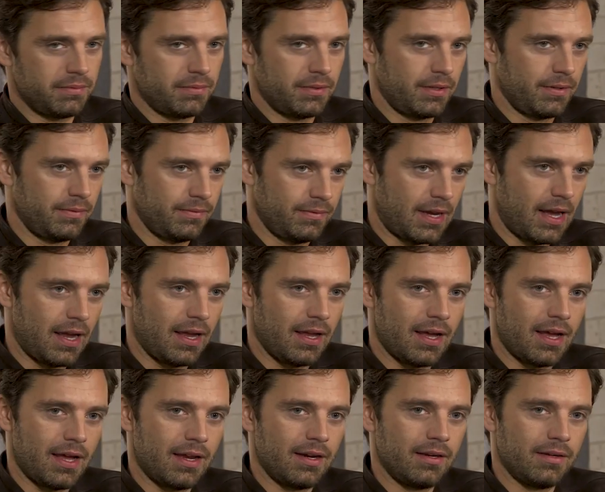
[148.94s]
is when I
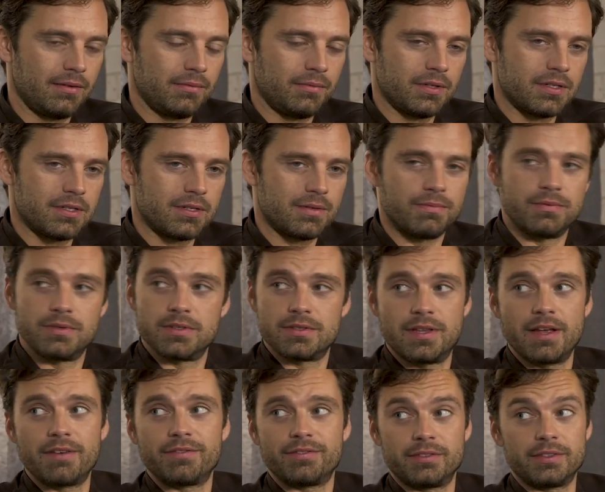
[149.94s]
had it, was was
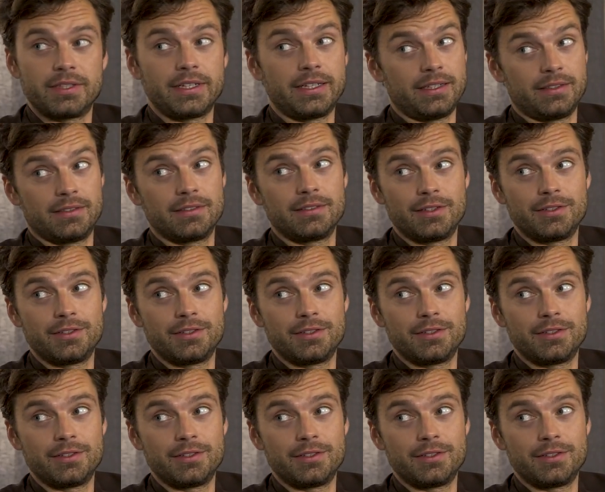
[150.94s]
definitely